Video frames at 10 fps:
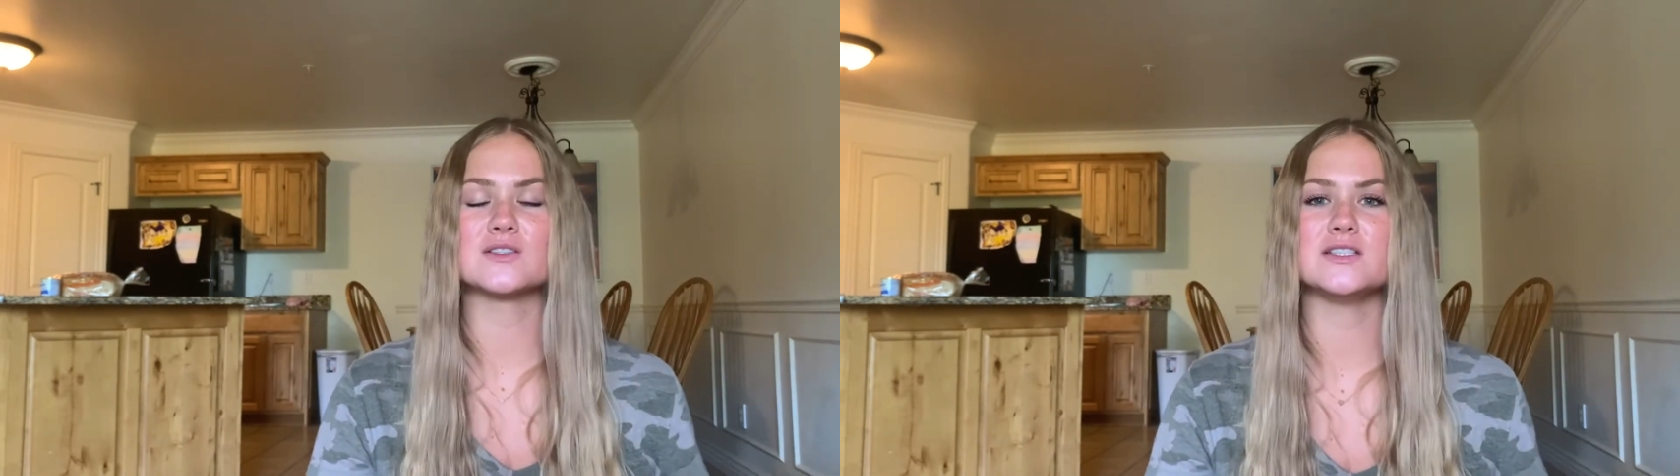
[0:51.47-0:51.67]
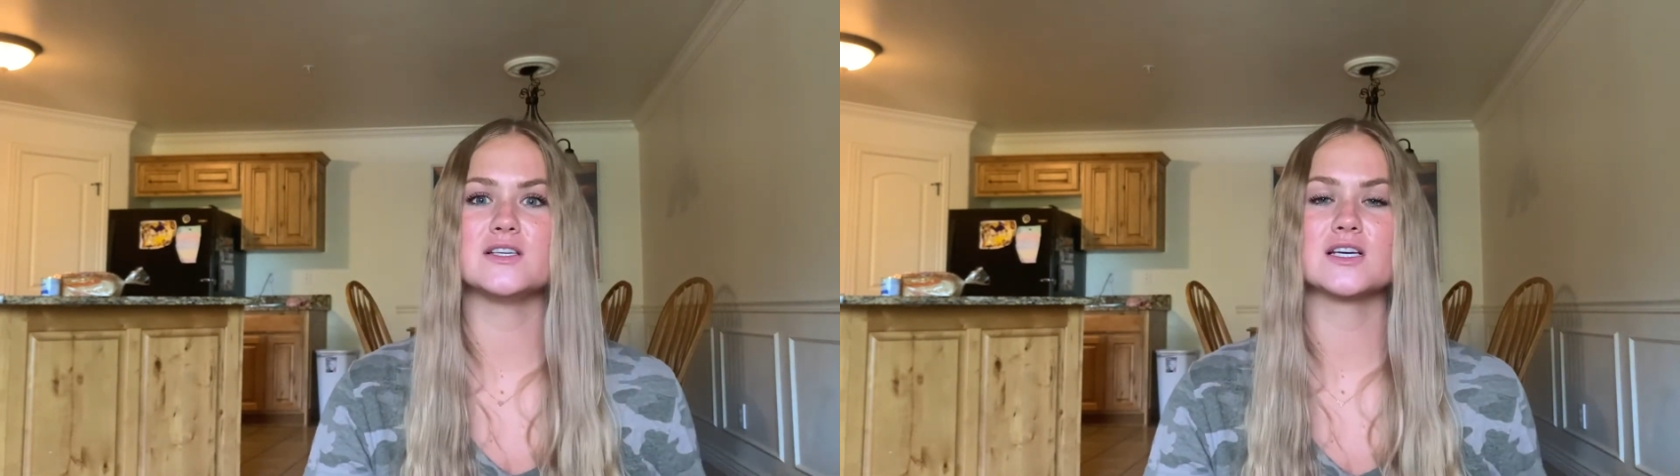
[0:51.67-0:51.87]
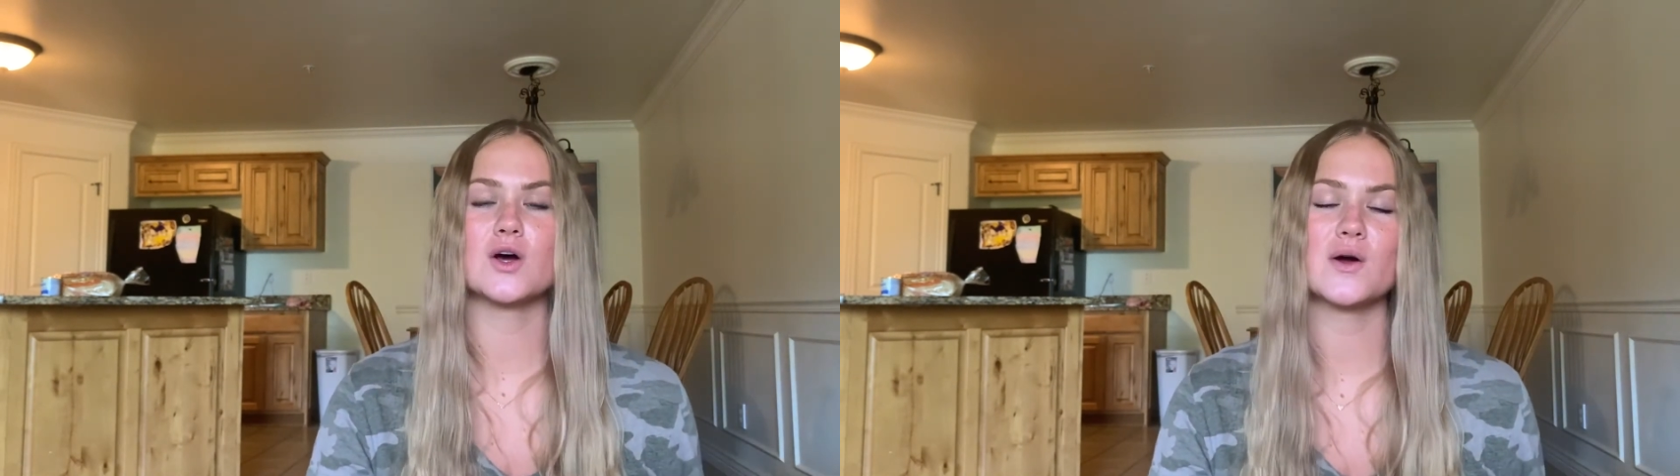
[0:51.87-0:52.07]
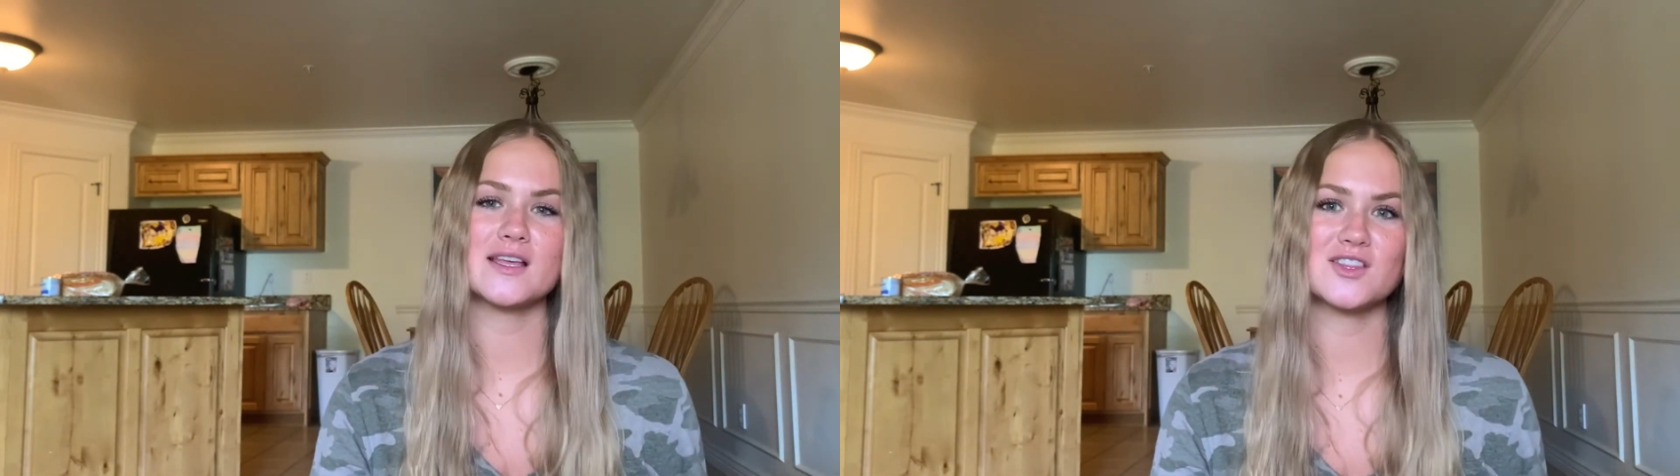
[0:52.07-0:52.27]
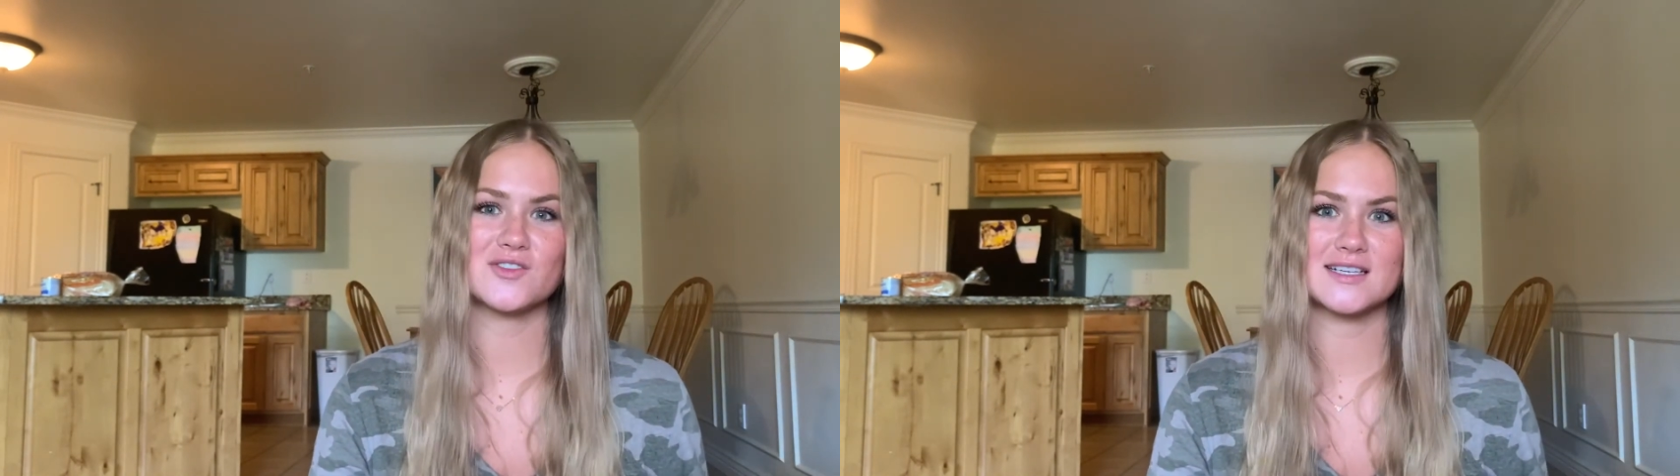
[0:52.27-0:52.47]
so you can go
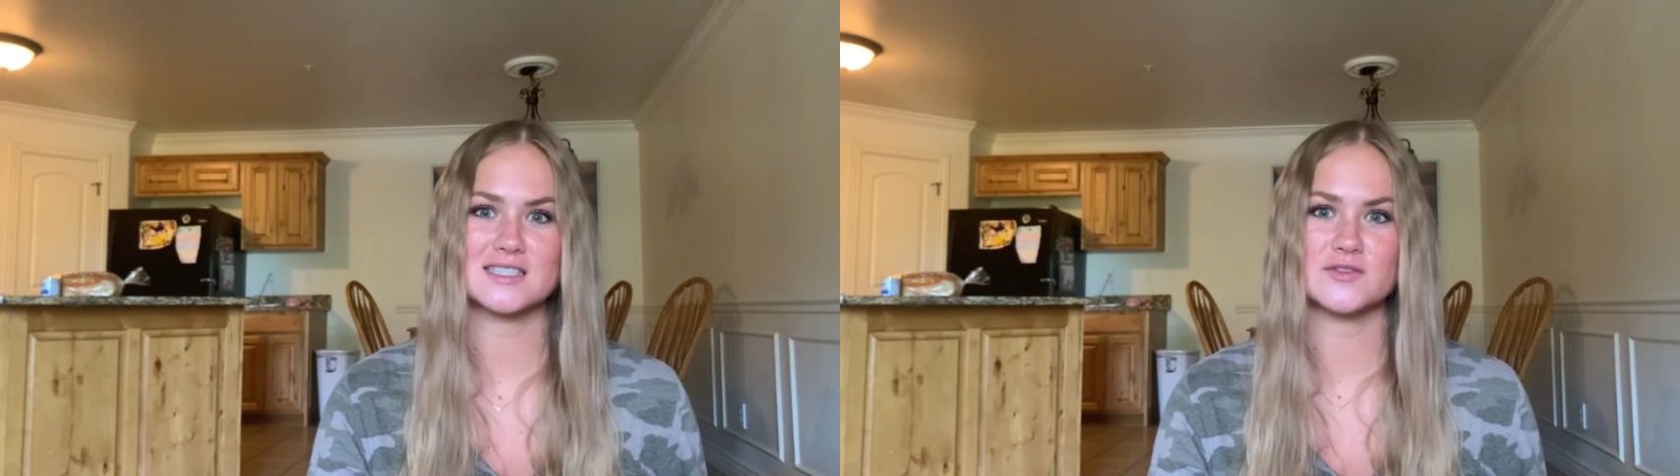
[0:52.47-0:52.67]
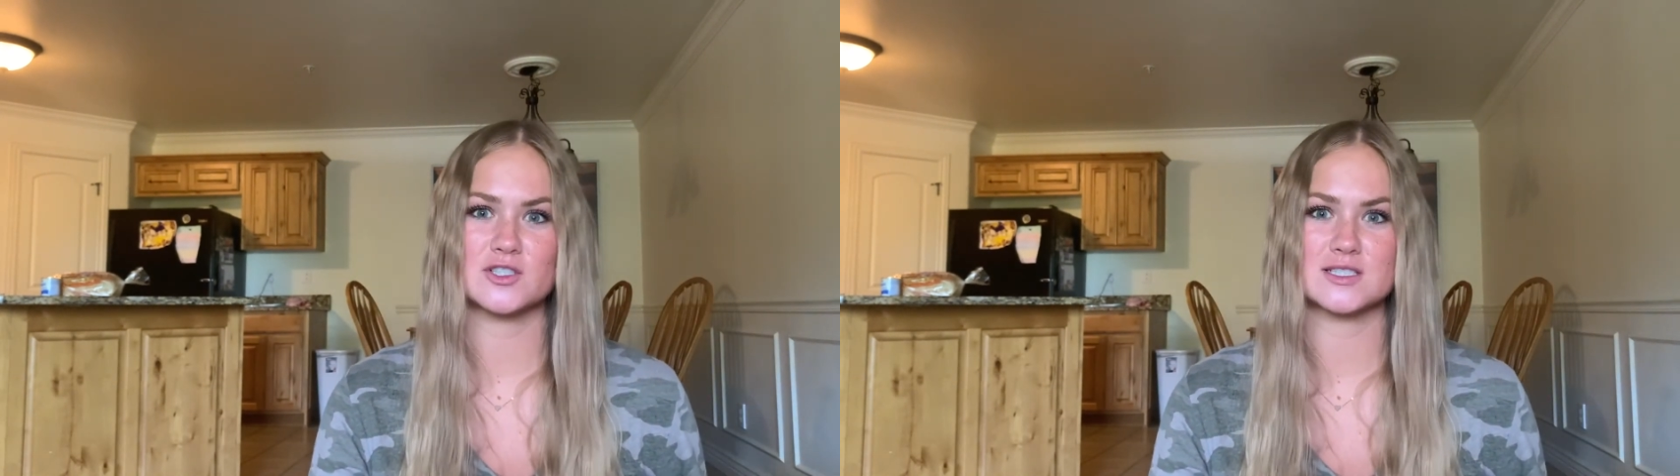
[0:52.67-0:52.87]
get the rest of your